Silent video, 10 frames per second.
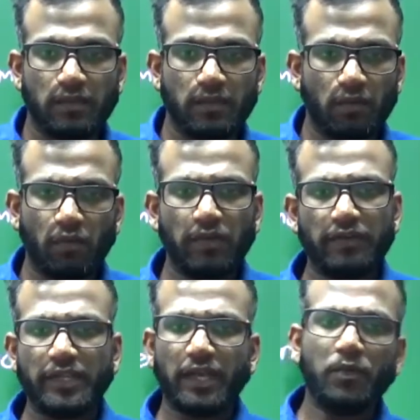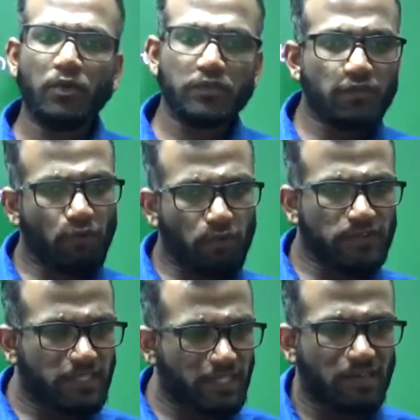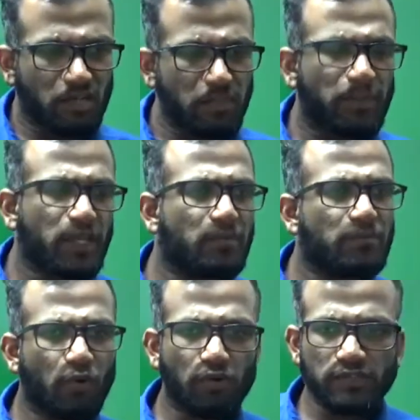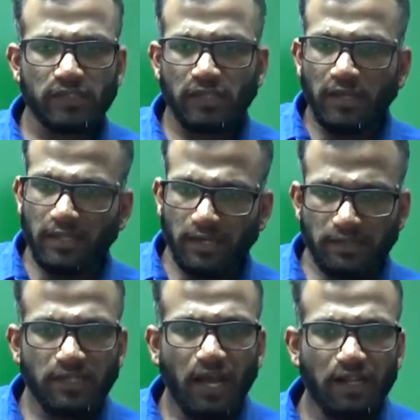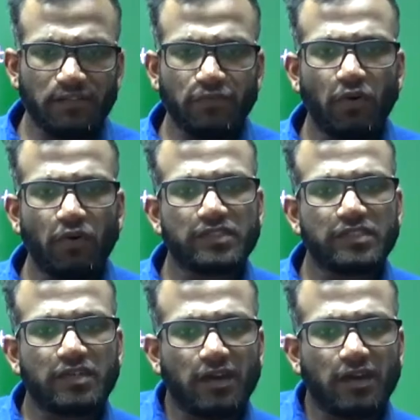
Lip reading: O-level time also, force equilibrium, force the resultant force,